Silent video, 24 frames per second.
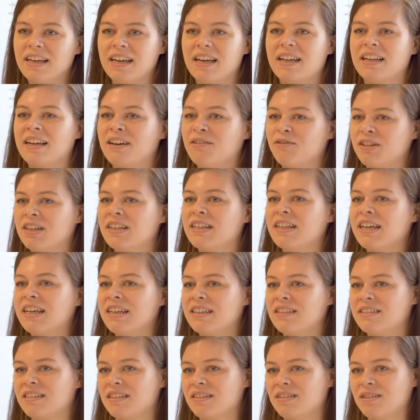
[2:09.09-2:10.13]
and I
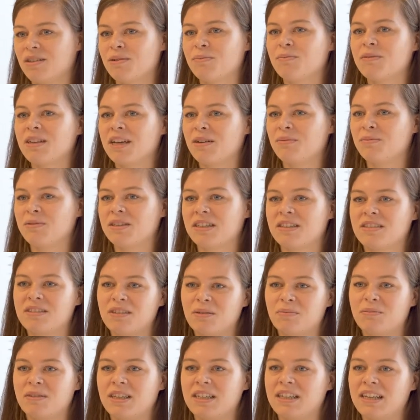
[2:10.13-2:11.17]
realized that sometimes that's
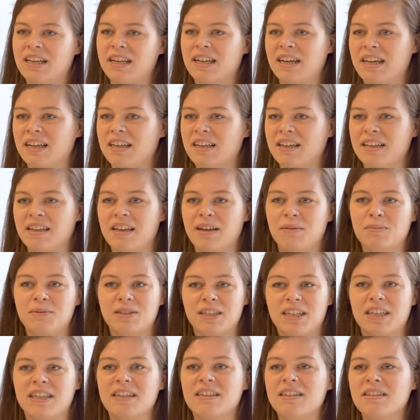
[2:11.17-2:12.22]
something that I kept
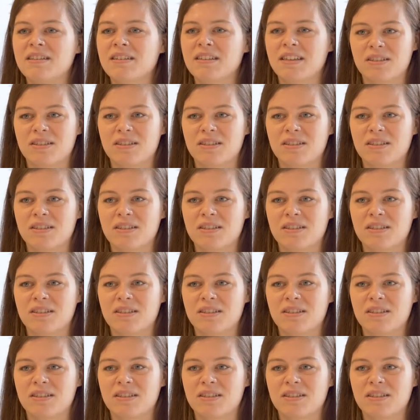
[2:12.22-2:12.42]
hidden.